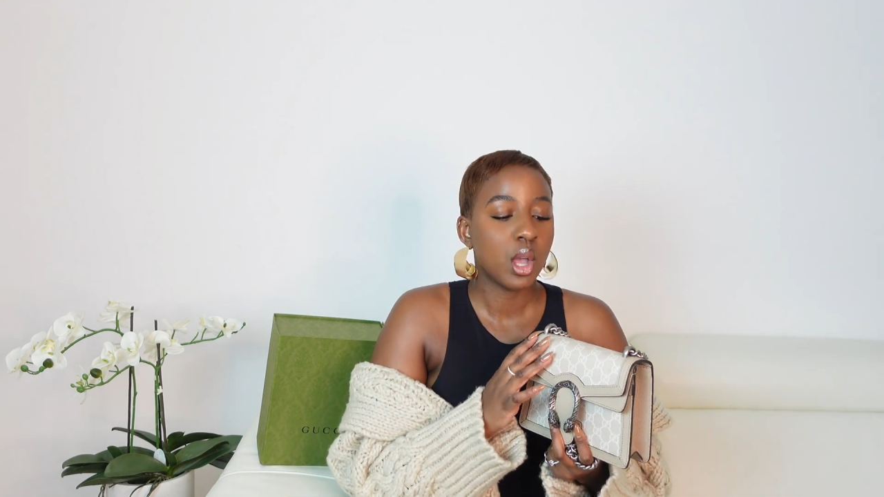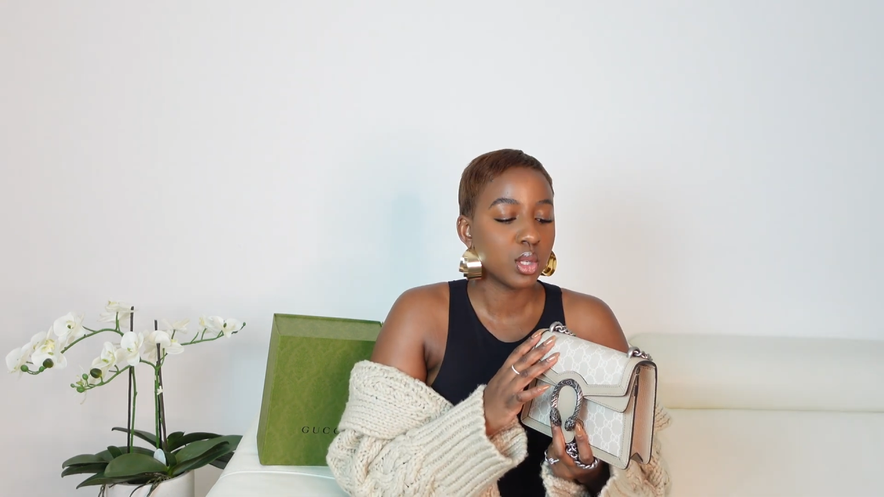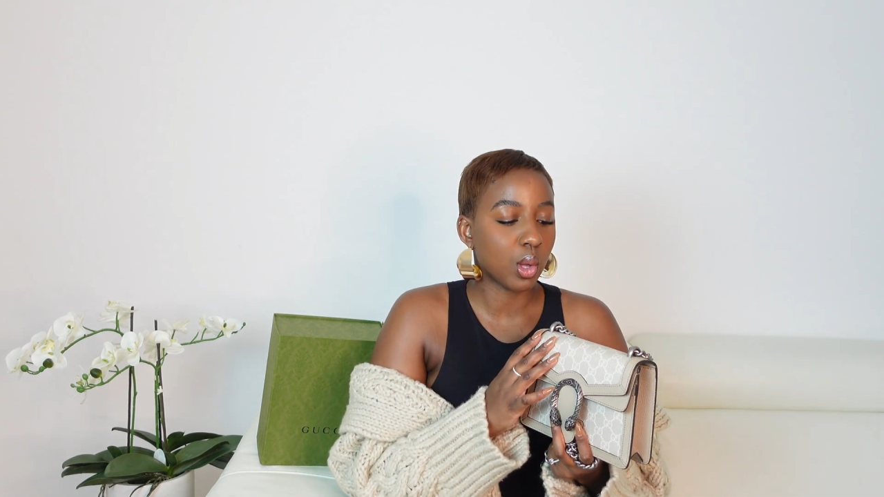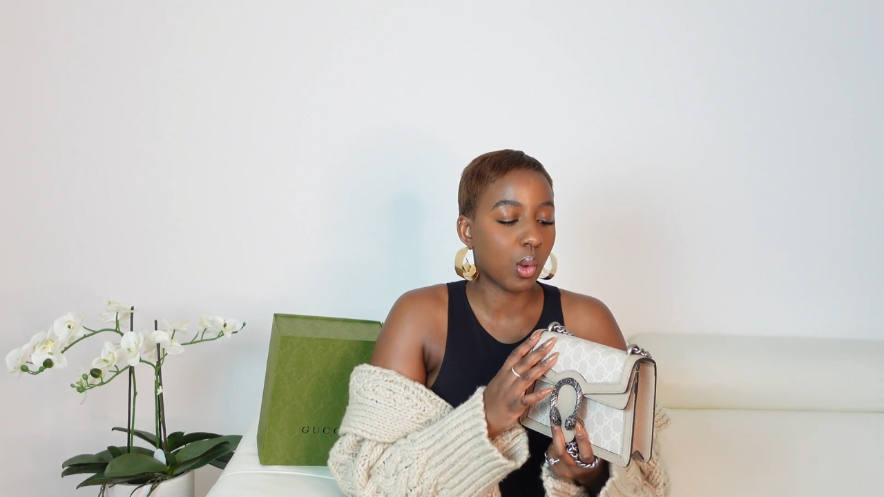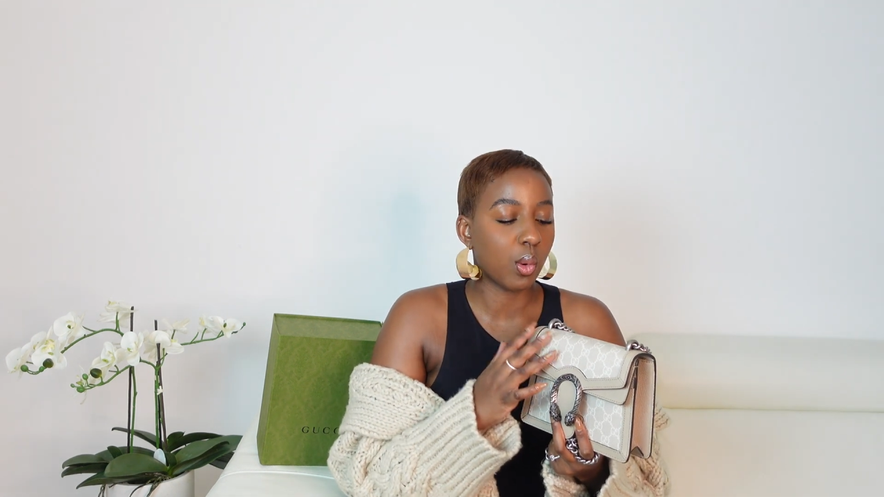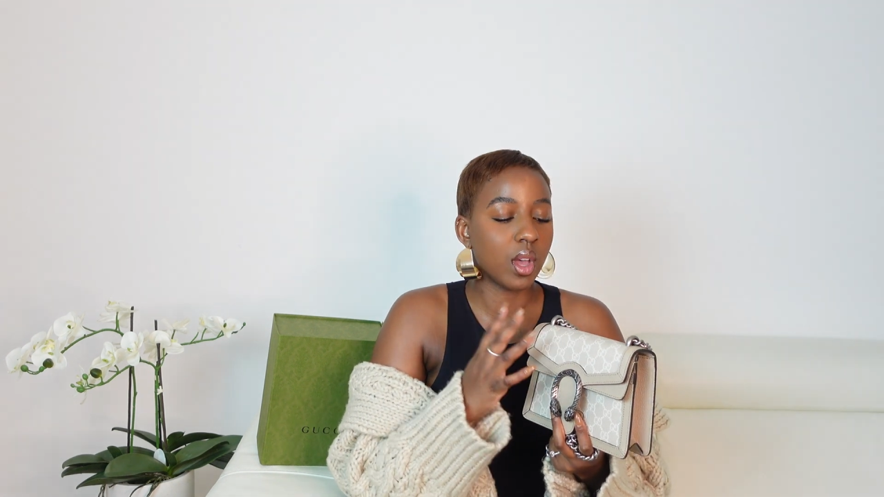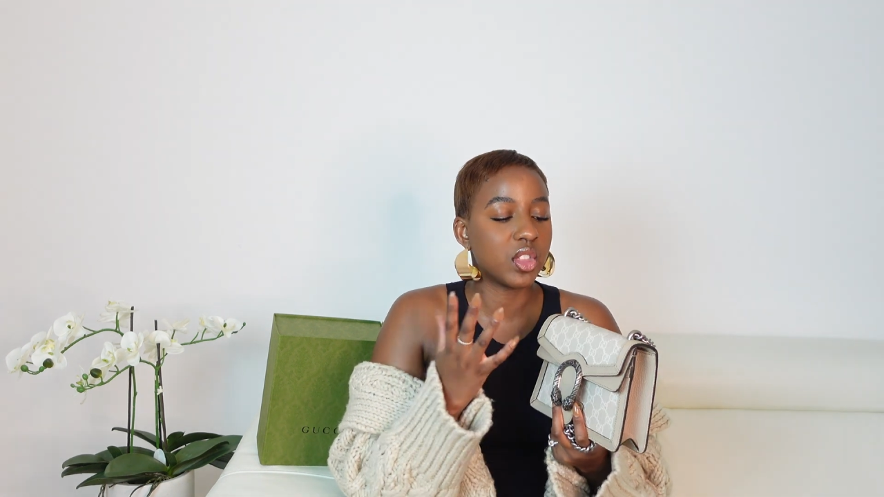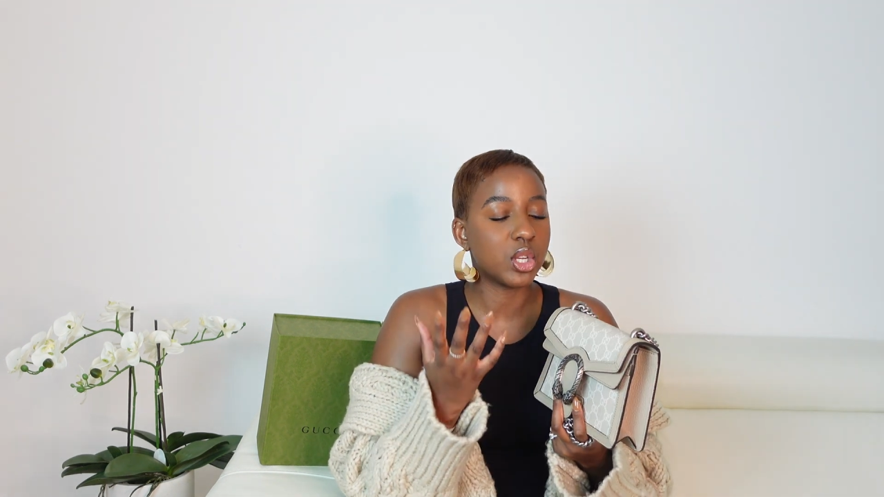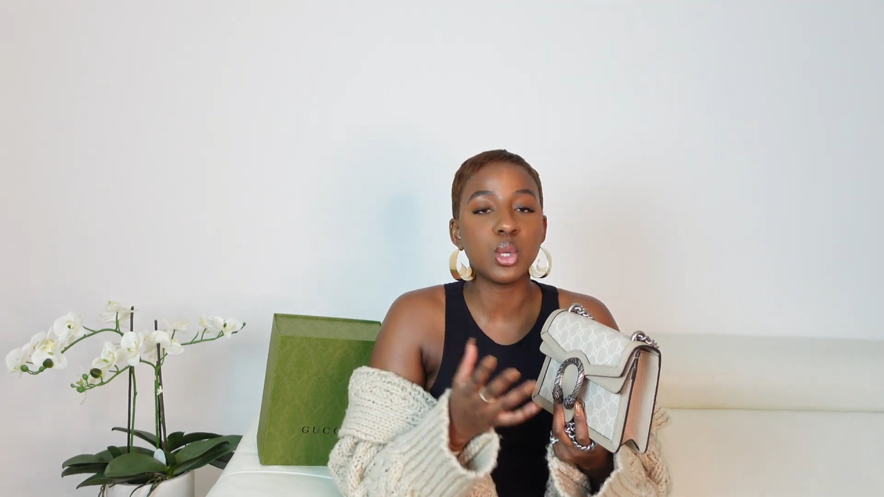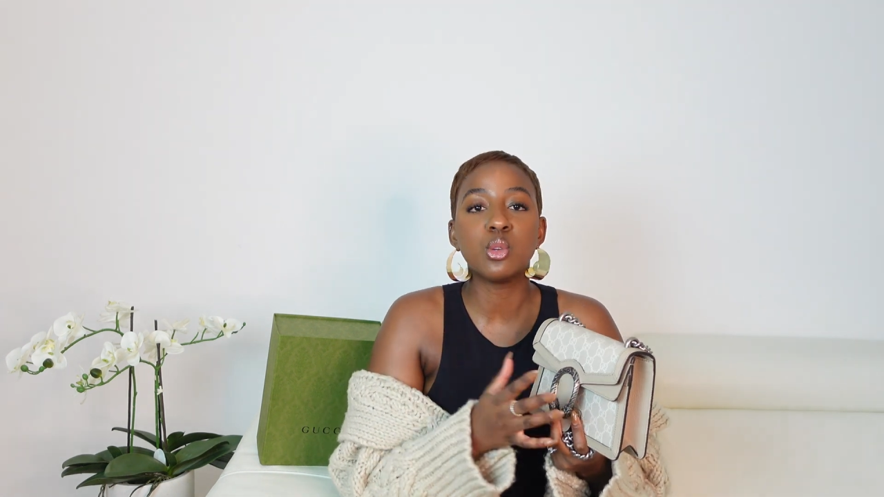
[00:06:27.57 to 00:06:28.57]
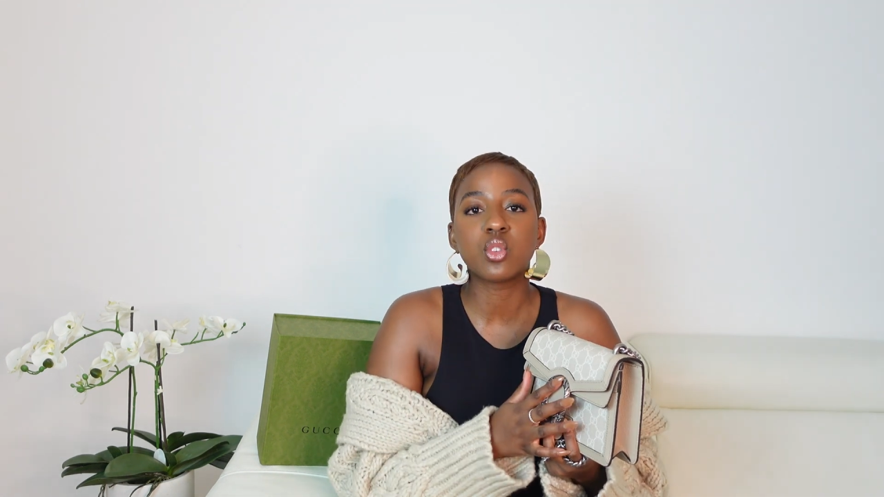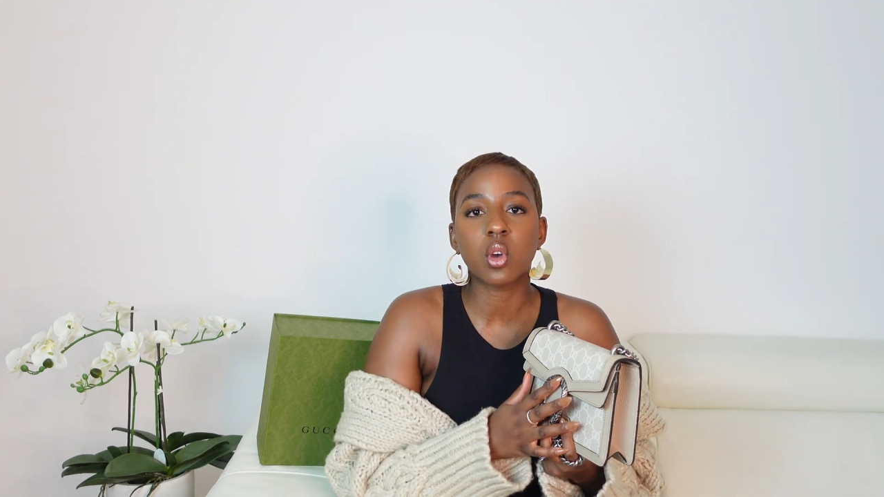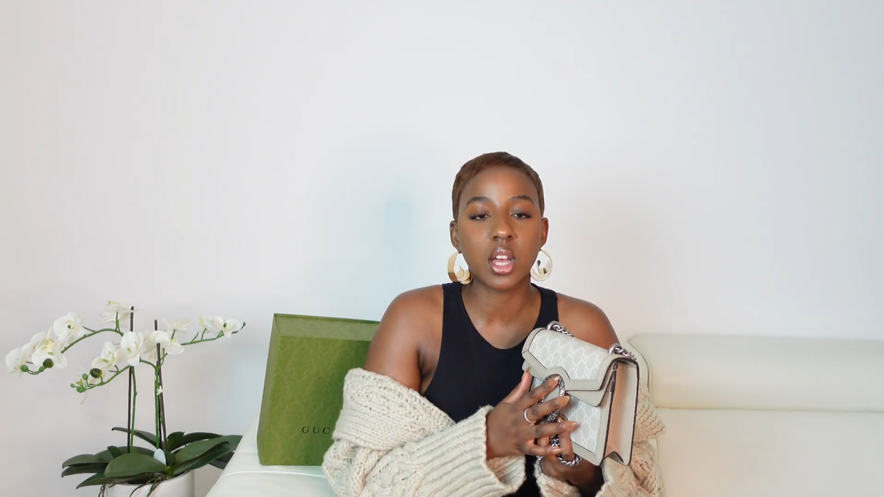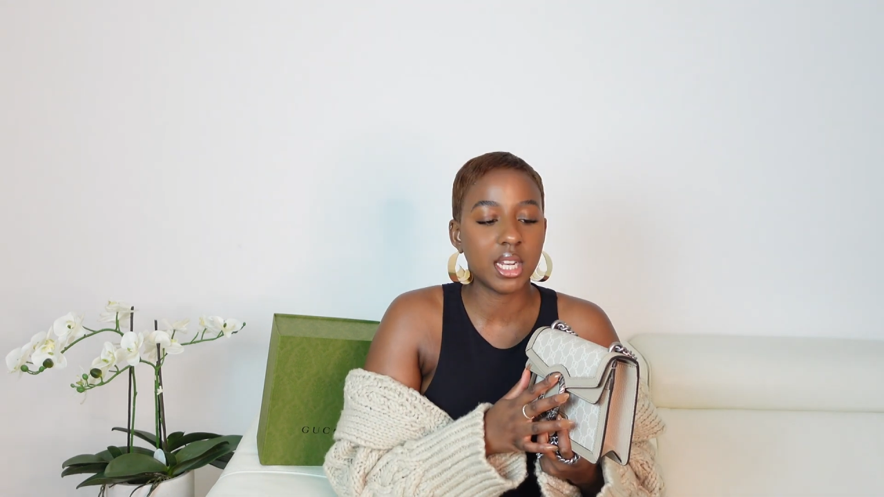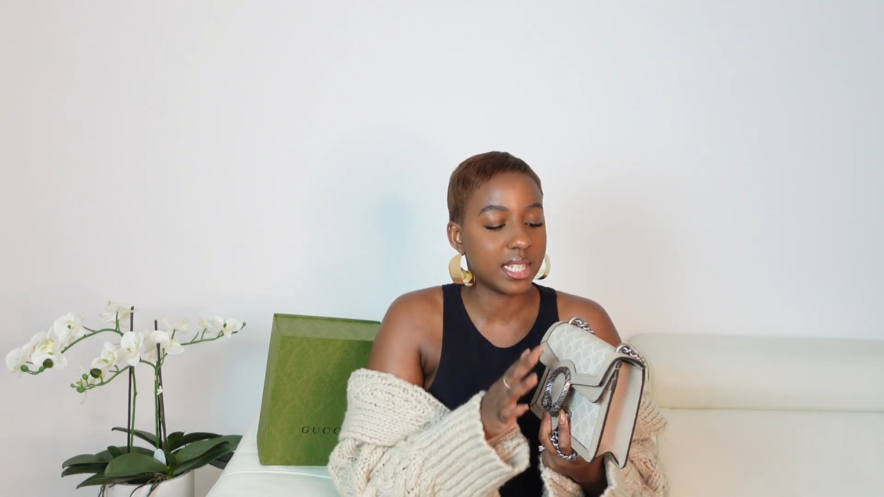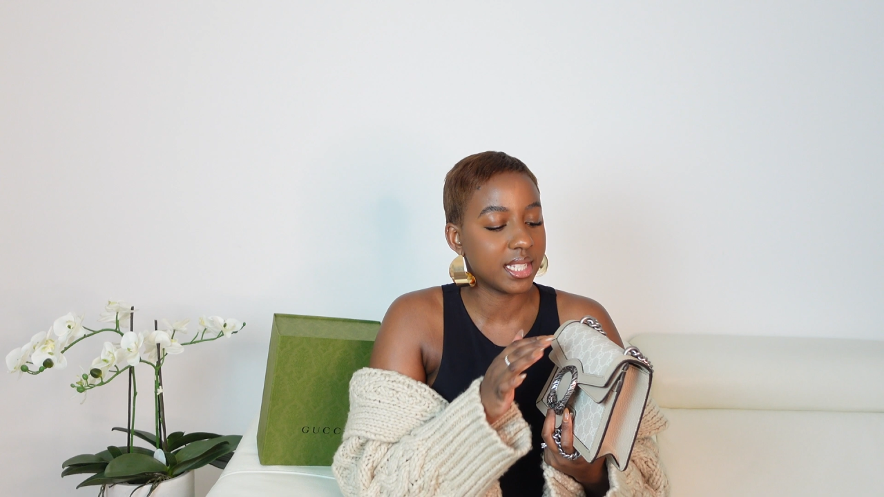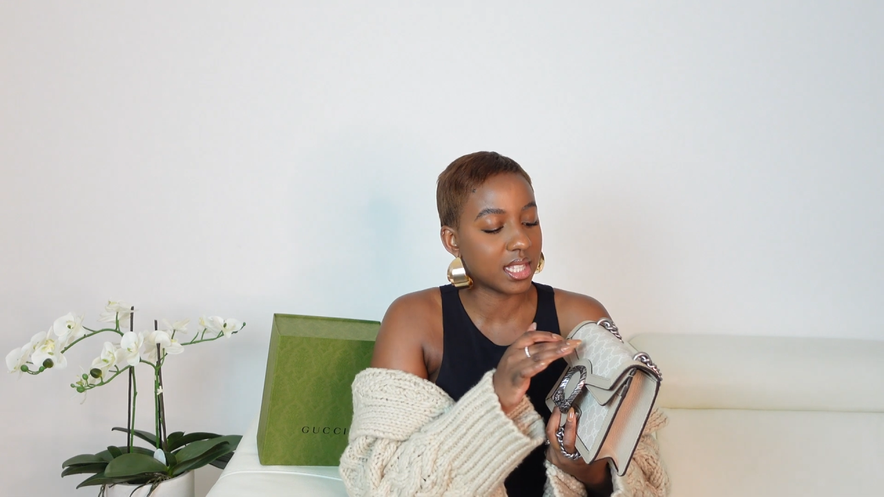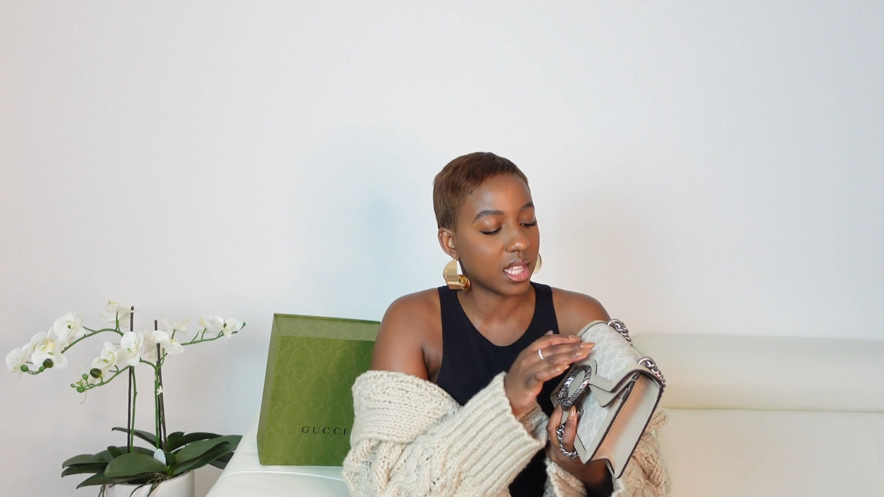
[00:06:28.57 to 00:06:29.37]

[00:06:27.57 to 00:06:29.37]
So the neutral colors,